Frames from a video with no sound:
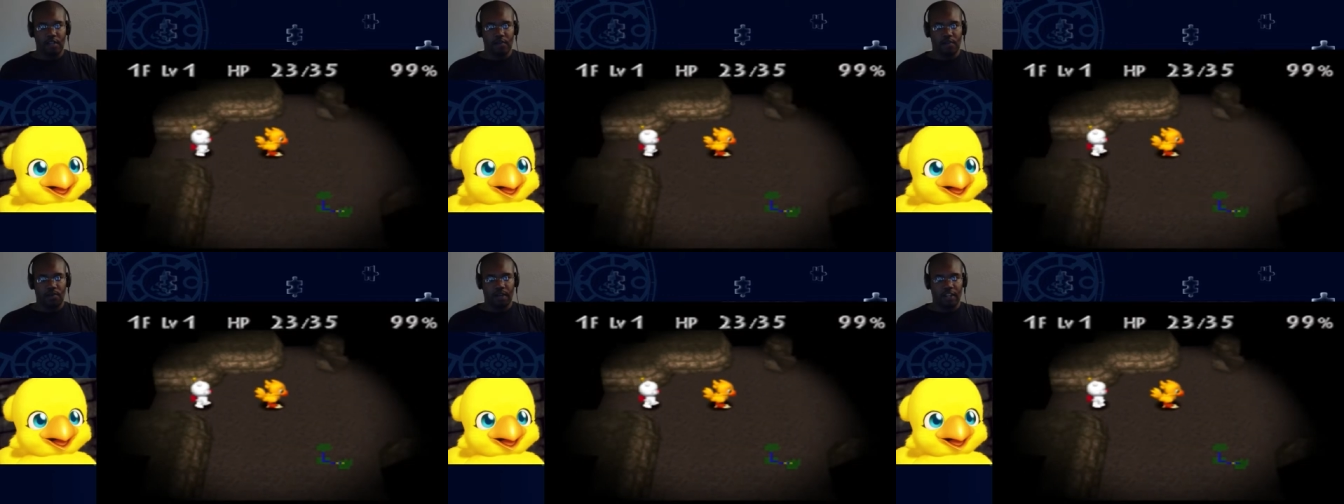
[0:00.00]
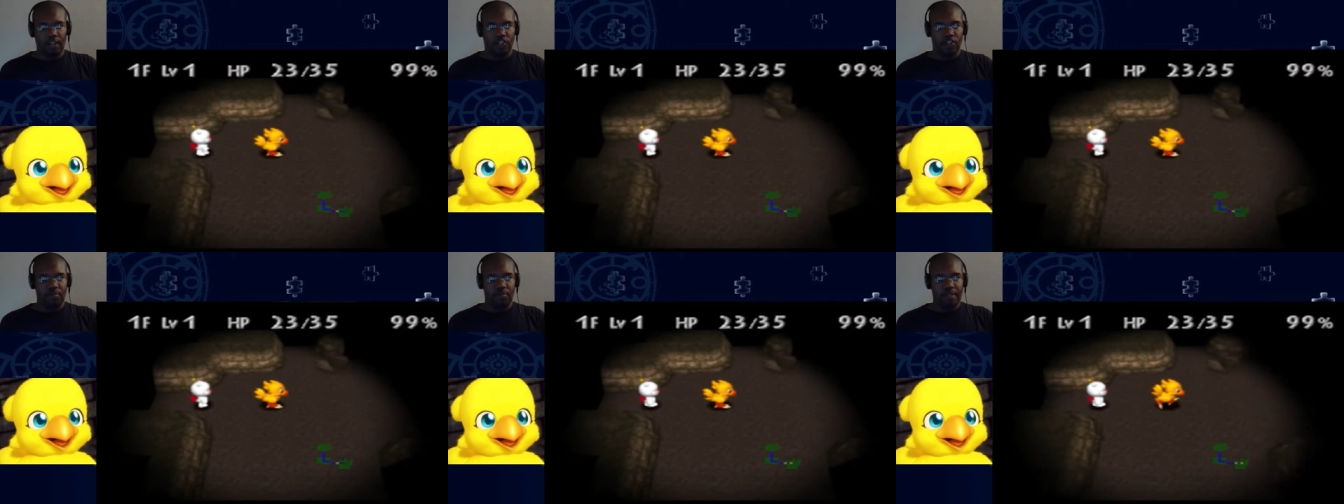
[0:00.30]
What I
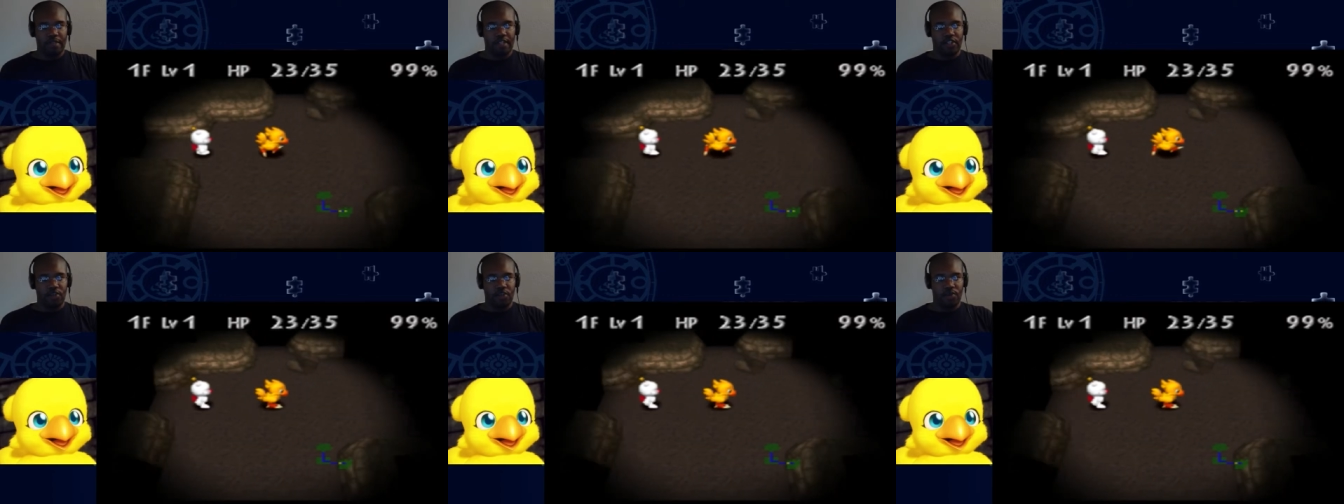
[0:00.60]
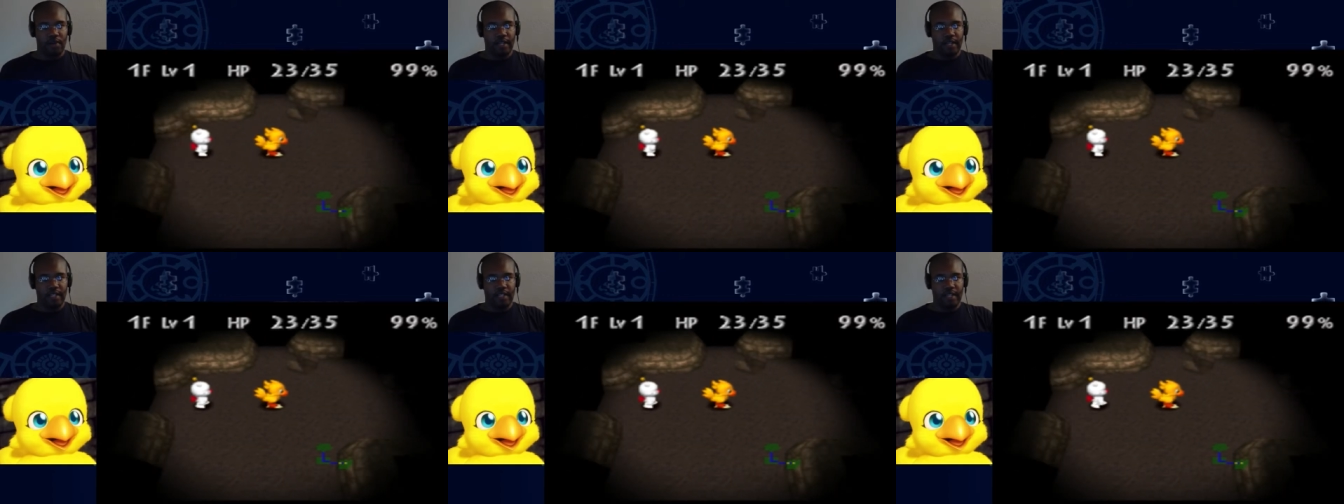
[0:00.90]
should be
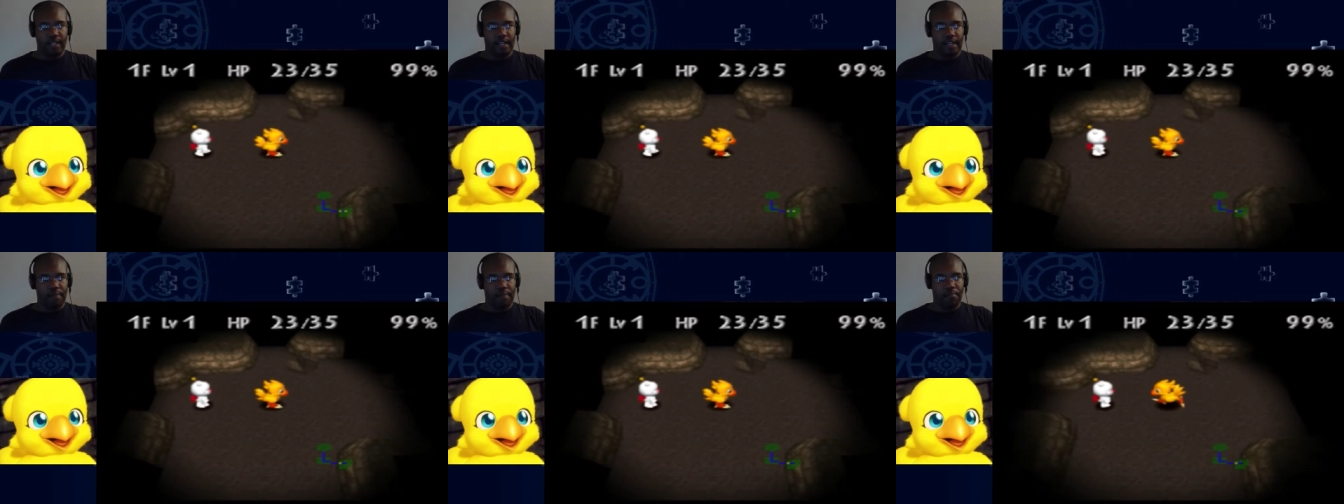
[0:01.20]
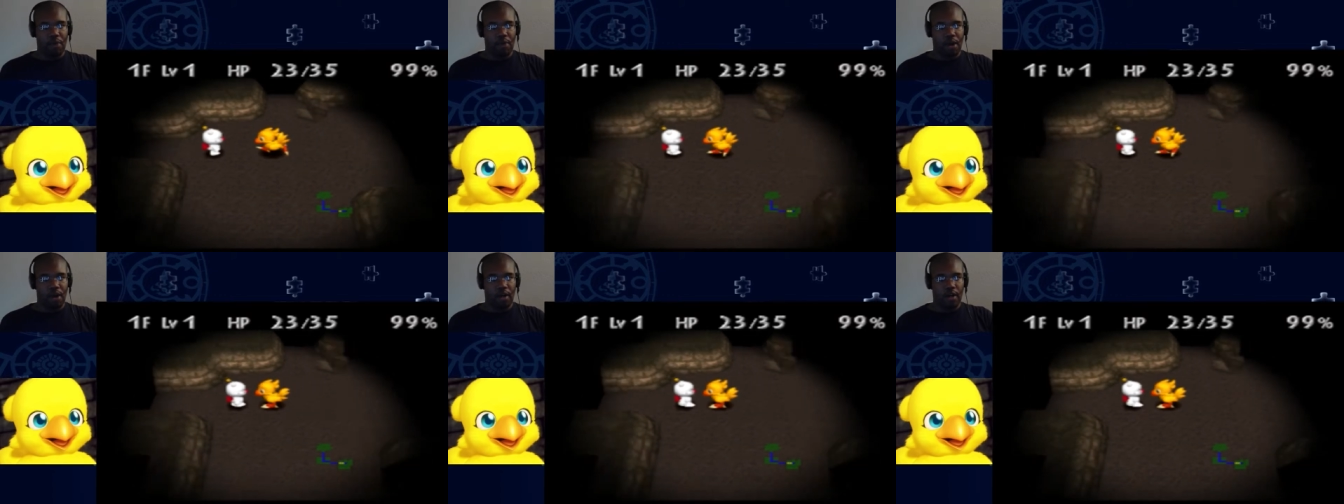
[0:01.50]
doing is getting
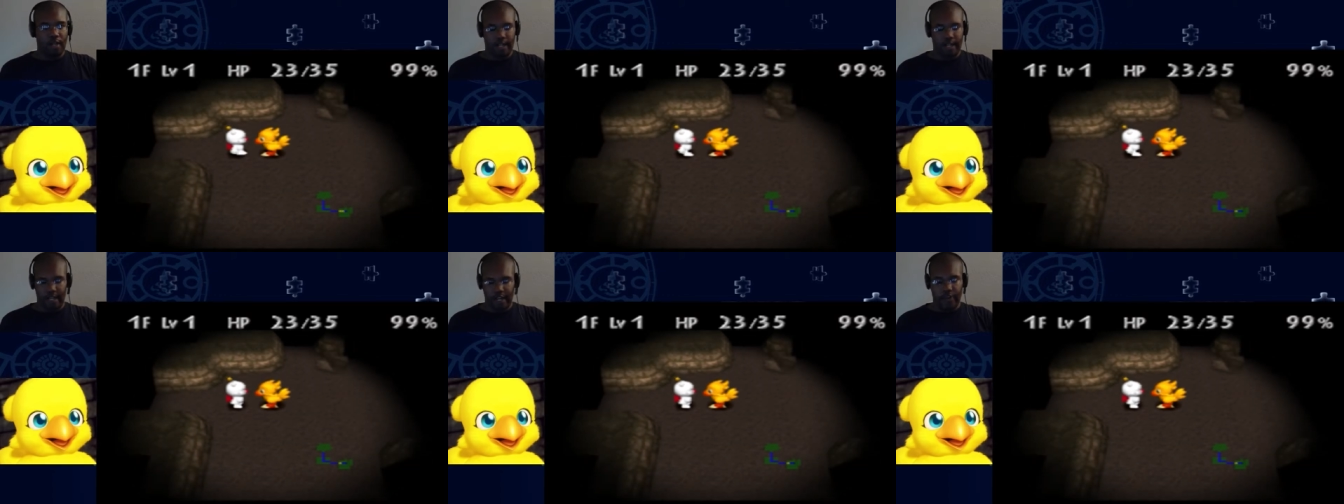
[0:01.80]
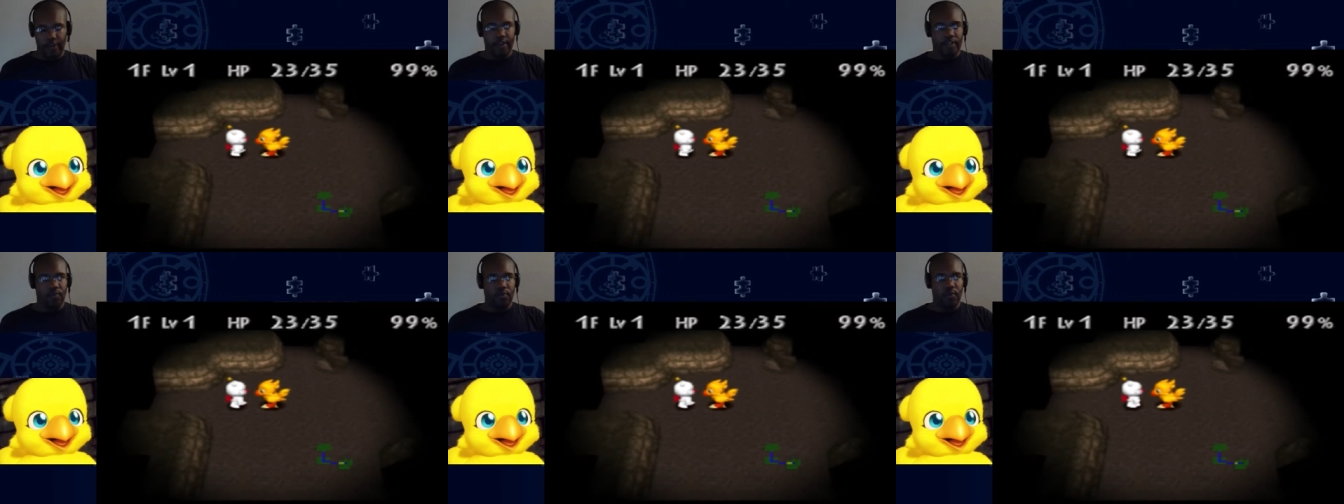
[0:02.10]
Mog in
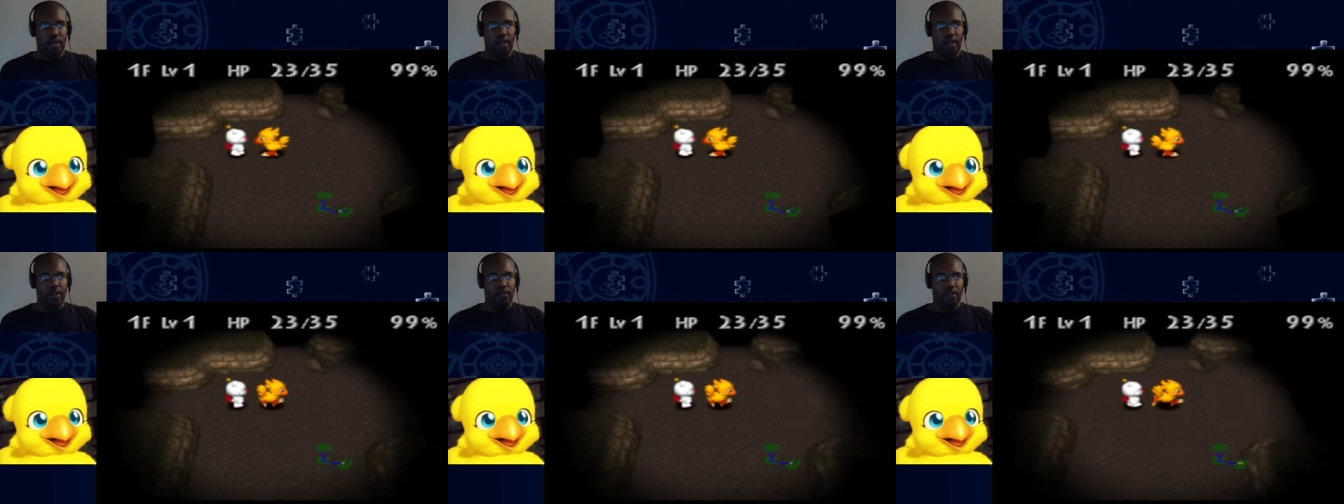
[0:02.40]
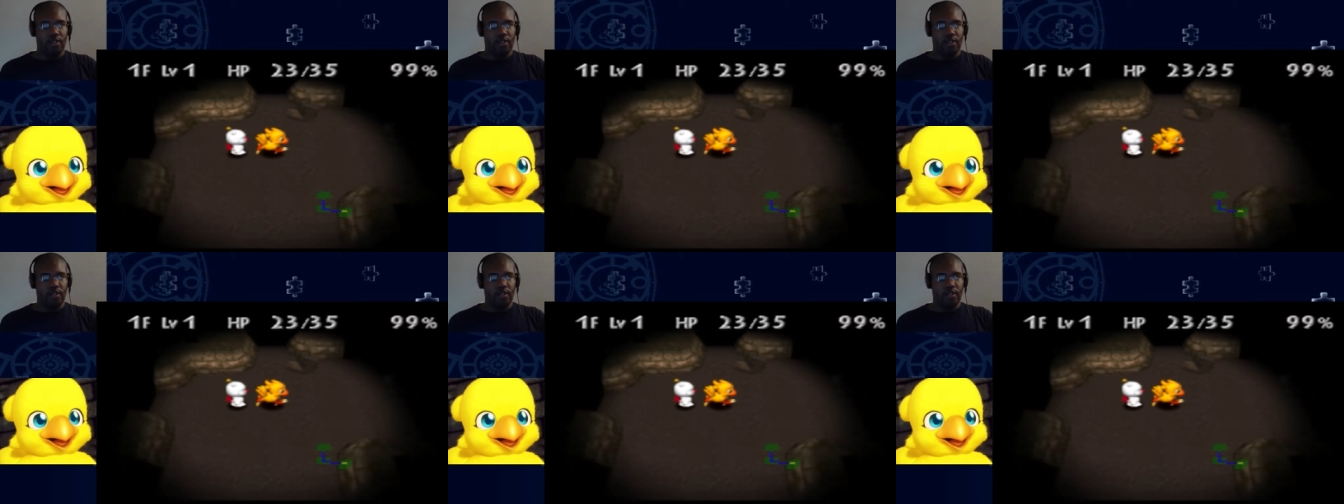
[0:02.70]
there as well,